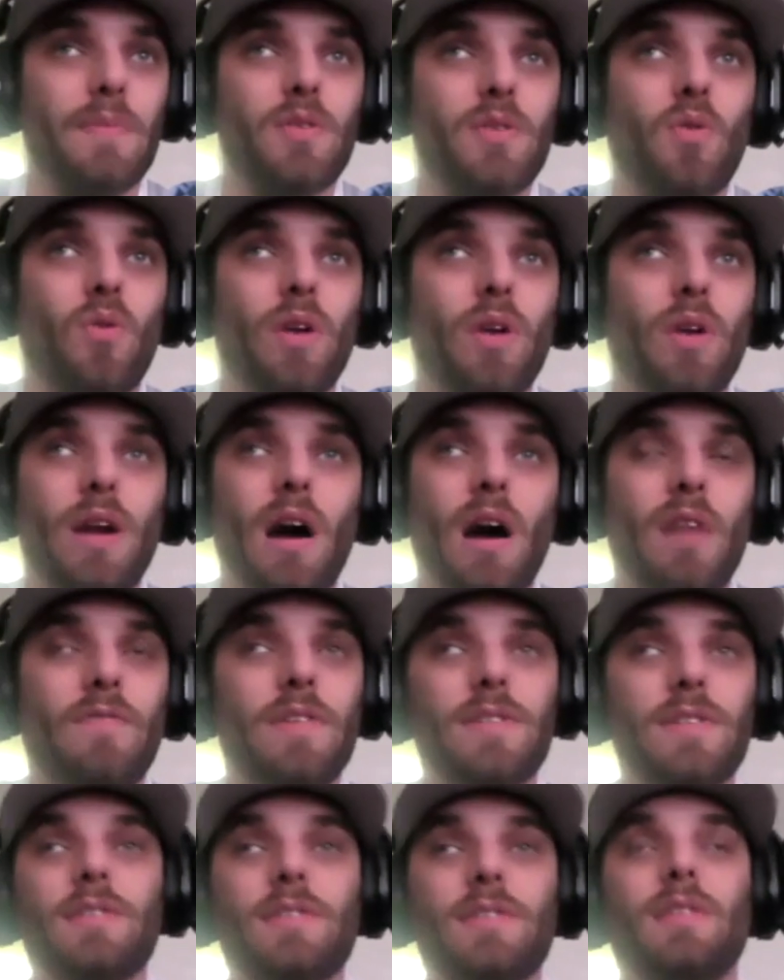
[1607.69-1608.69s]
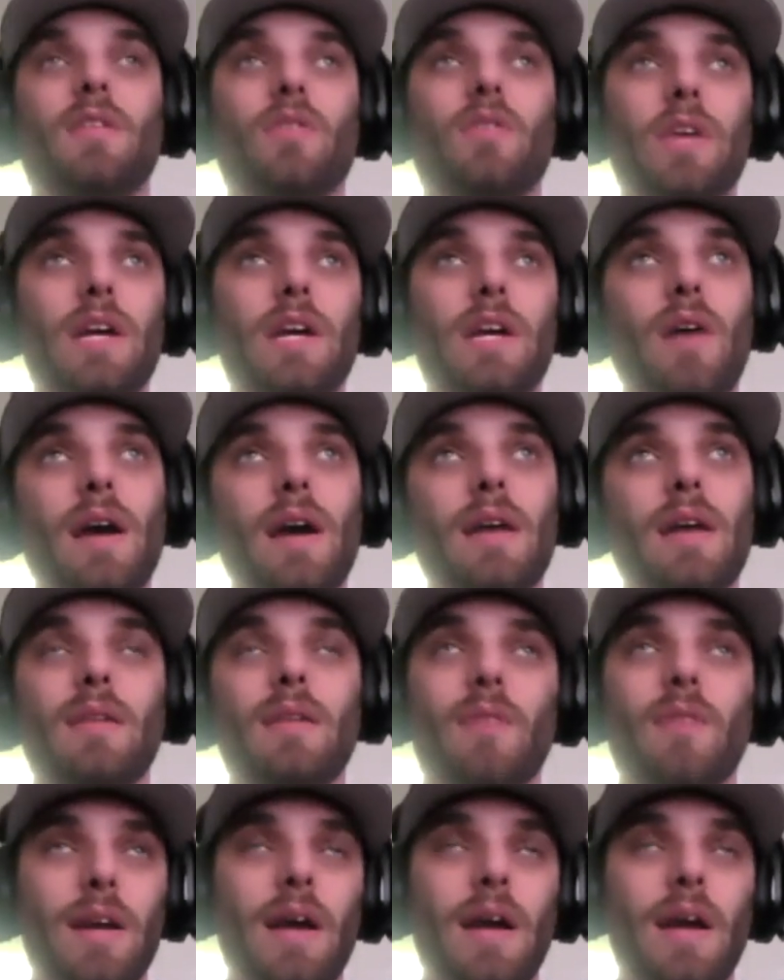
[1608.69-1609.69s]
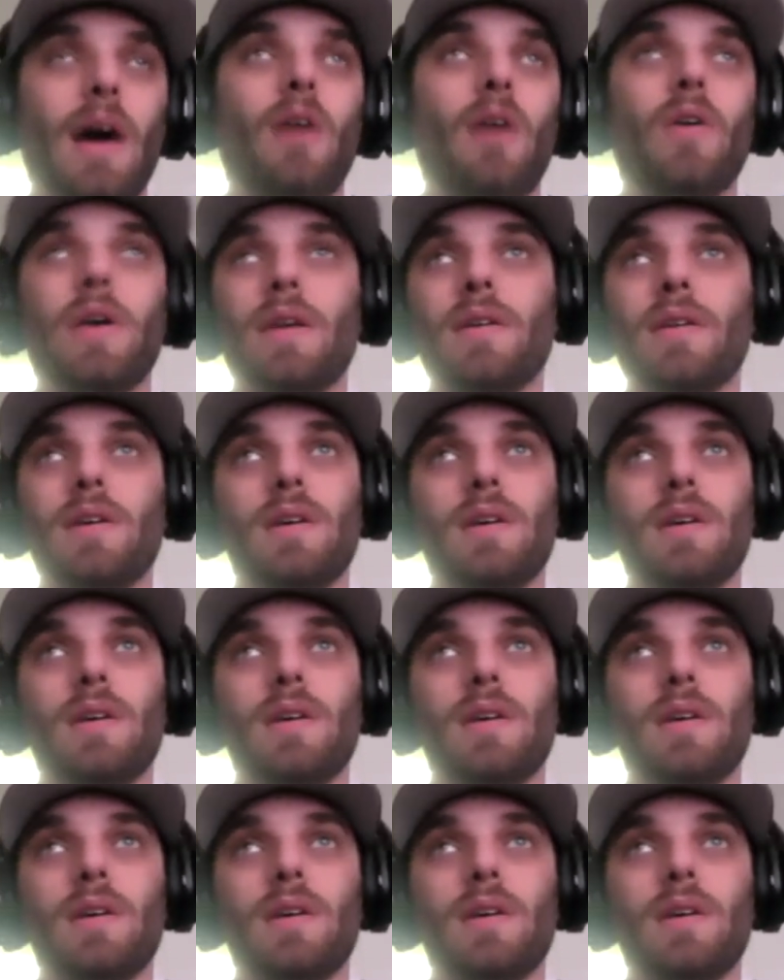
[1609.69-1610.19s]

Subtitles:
scoring offenses in the league right now, and